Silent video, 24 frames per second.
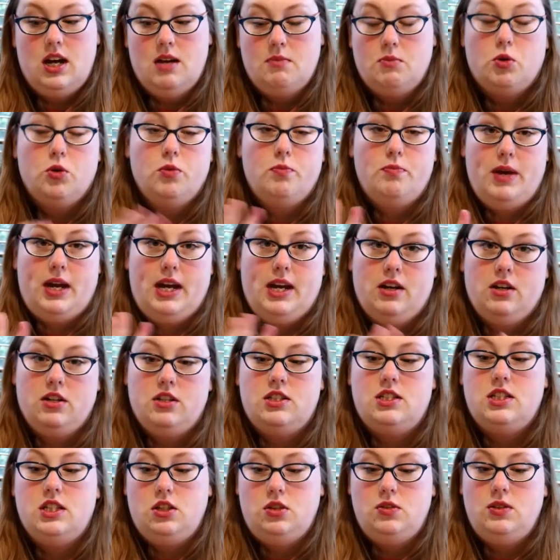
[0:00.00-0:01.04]
or bears,
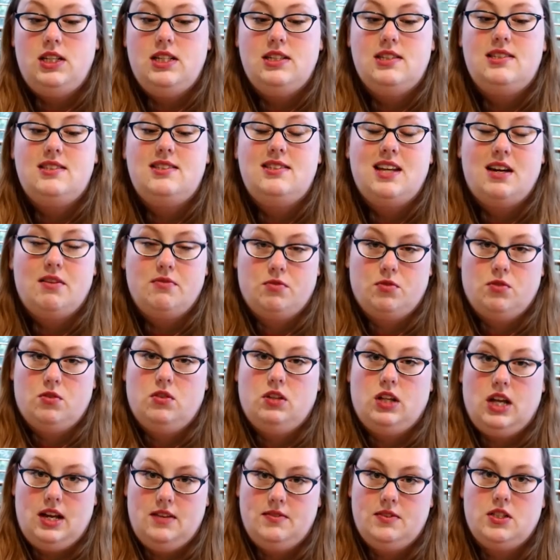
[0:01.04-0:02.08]
then you need several
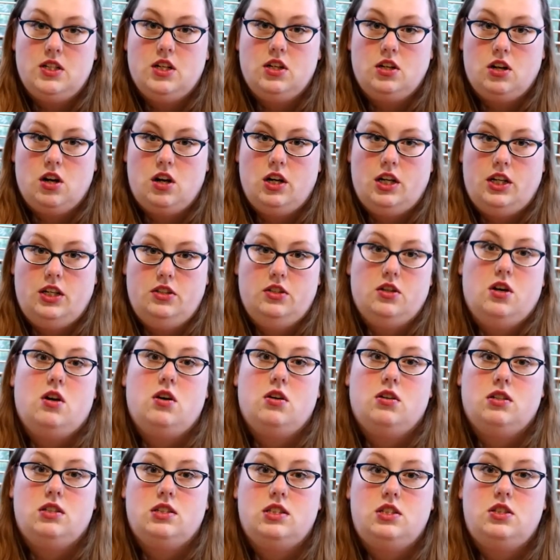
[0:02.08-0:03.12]
livestock guardian
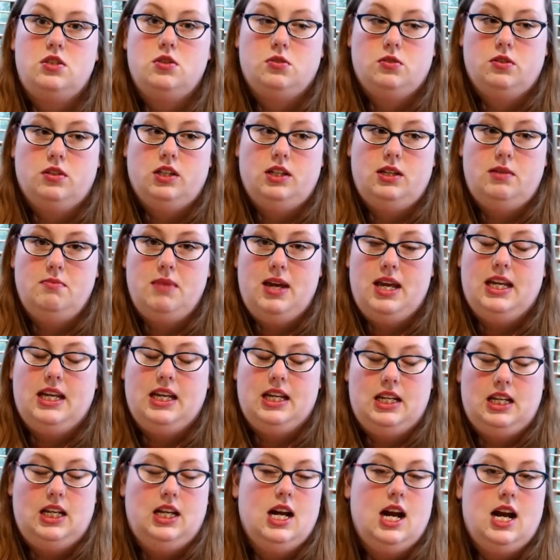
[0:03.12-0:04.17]
dogs to really make
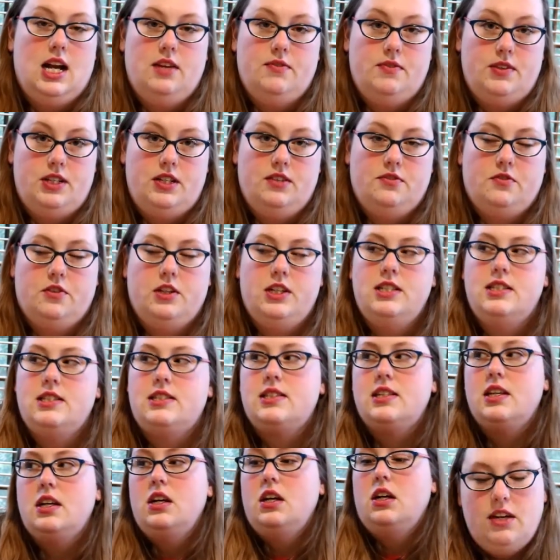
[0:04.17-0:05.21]
any kind of a difference.
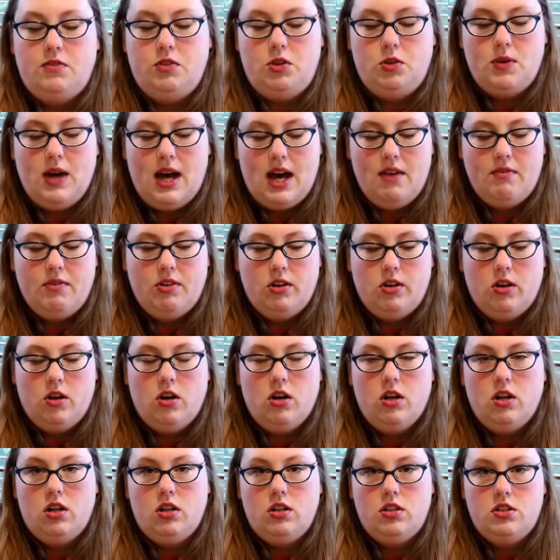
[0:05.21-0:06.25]
If you have a
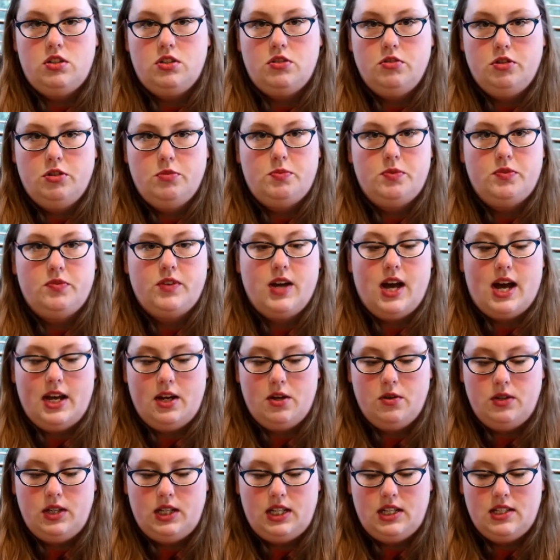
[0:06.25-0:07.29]
large group of
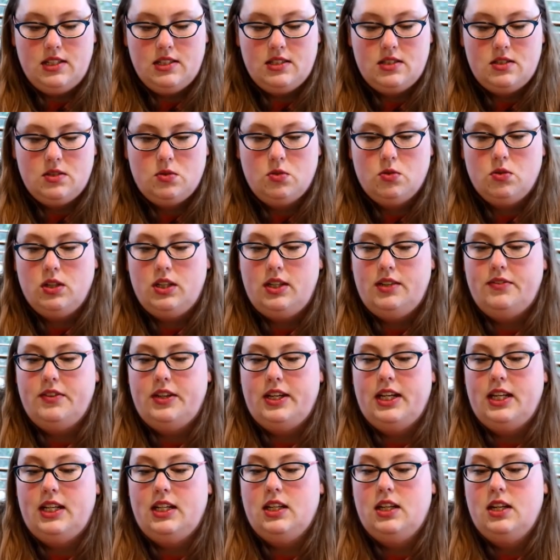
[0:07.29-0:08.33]
coyotes or
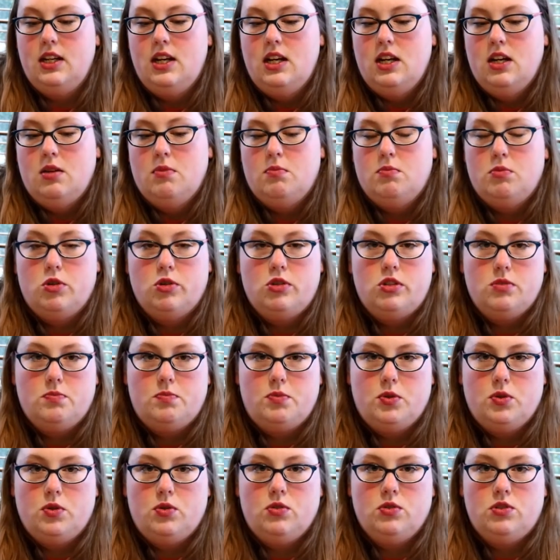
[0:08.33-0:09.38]
even
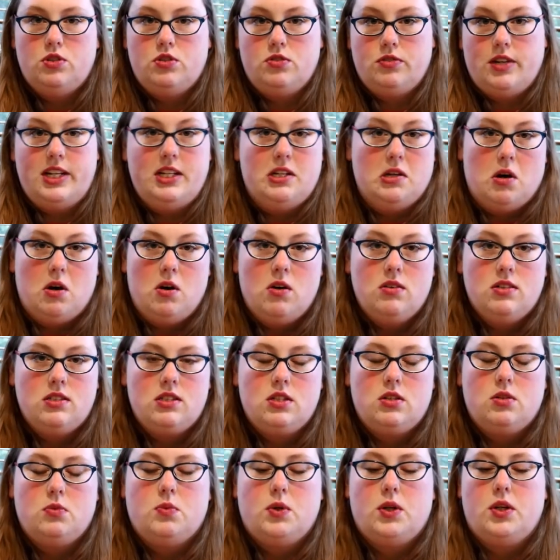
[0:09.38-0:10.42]
multiple stray dogs
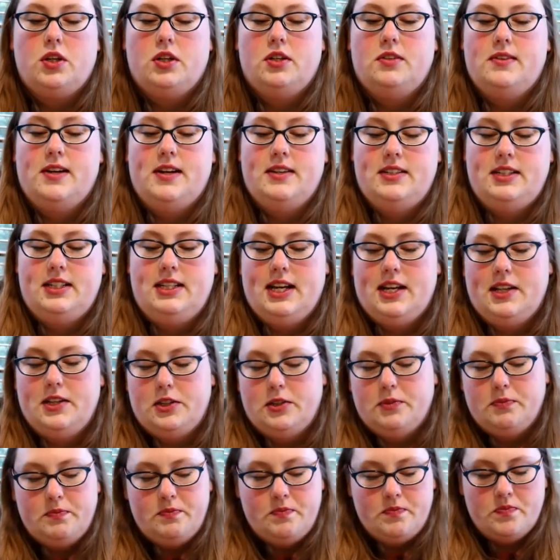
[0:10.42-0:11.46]
that are wandering around
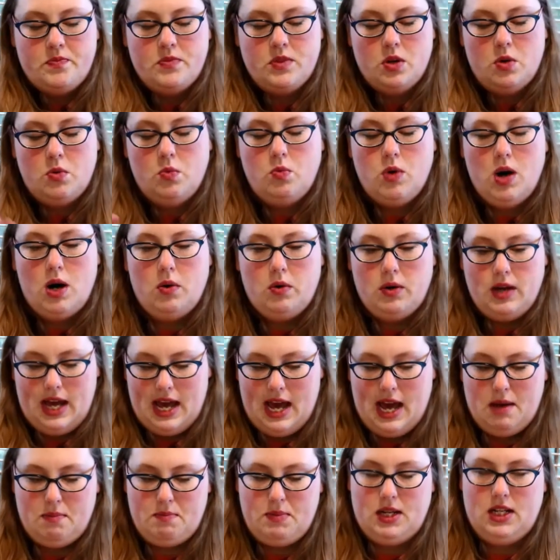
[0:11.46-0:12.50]
together, what will
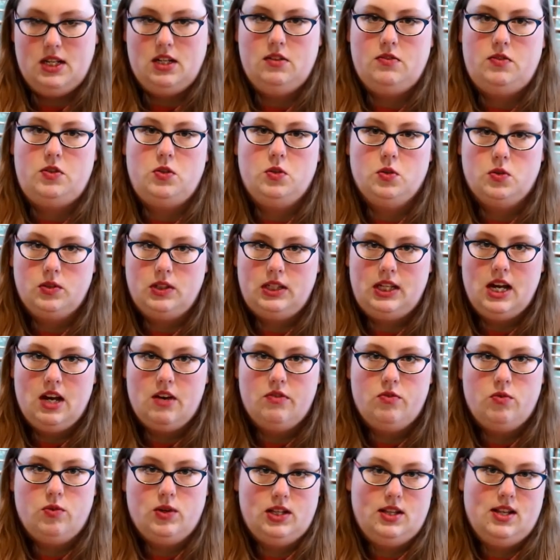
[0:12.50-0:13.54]
happen if you only
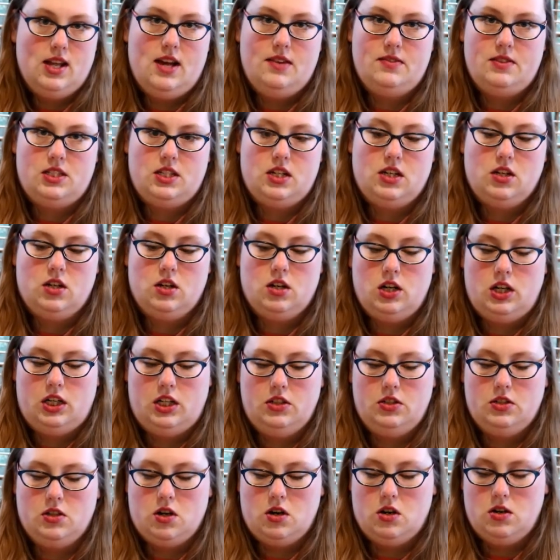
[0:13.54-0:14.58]
have 1 livestock
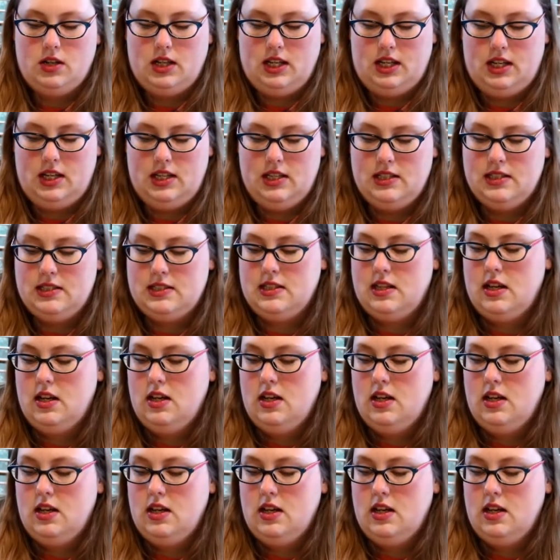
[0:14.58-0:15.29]
guardian dog is,